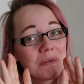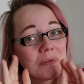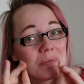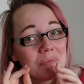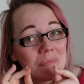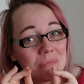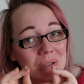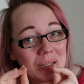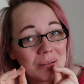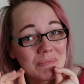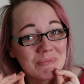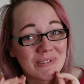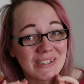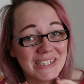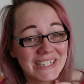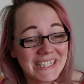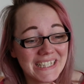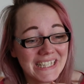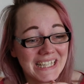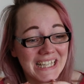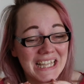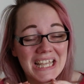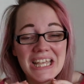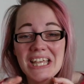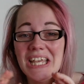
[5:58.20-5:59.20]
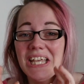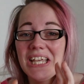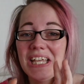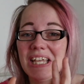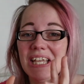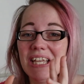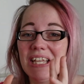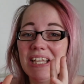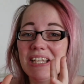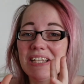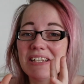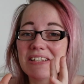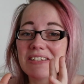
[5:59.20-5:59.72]
Maybe.
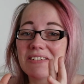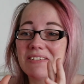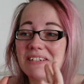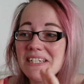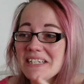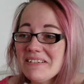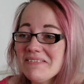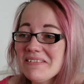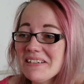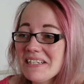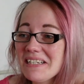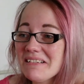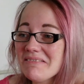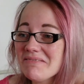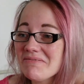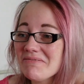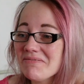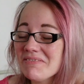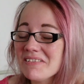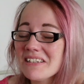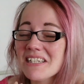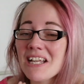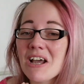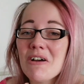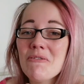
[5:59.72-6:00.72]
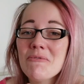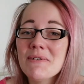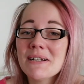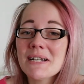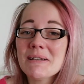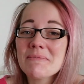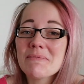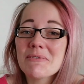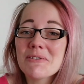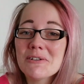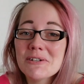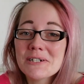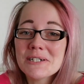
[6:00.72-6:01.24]
So even now when
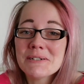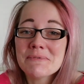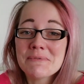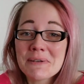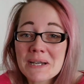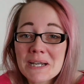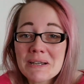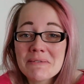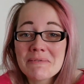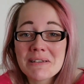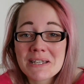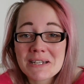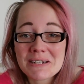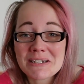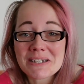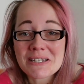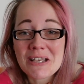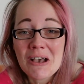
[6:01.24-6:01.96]
I'm 35 years